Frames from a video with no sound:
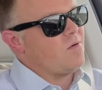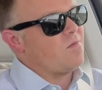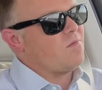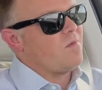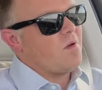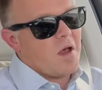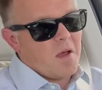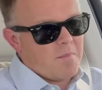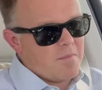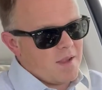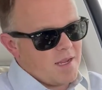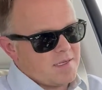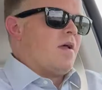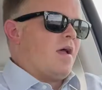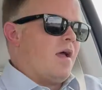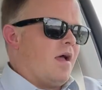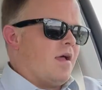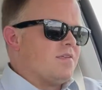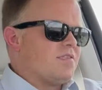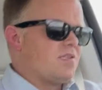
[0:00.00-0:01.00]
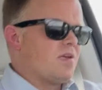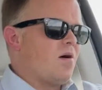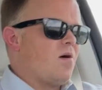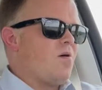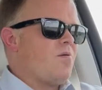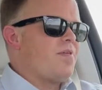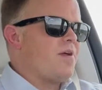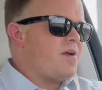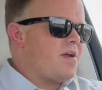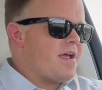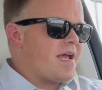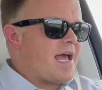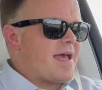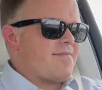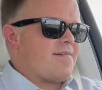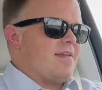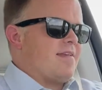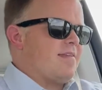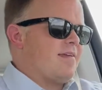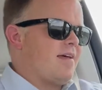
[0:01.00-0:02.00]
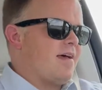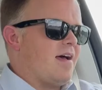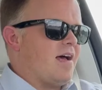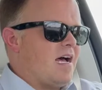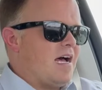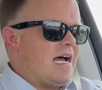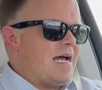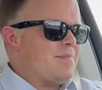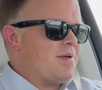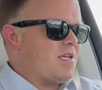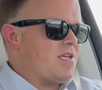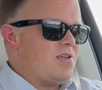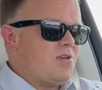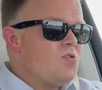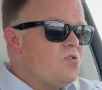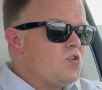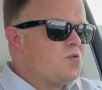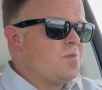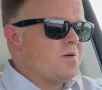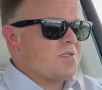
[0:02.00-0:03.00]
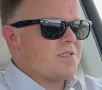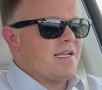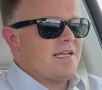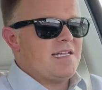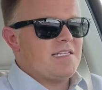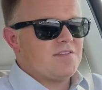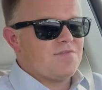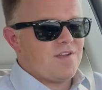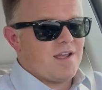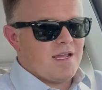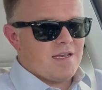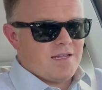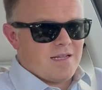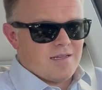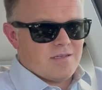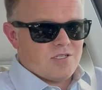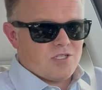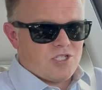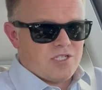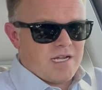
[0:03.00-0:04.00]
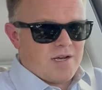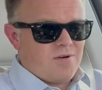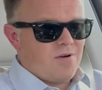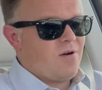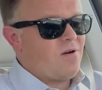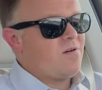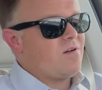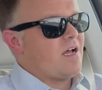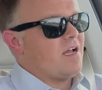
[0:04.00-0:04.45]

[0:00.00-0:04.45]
amazing. So there you have it. I'm a huge Mercedes fan in general.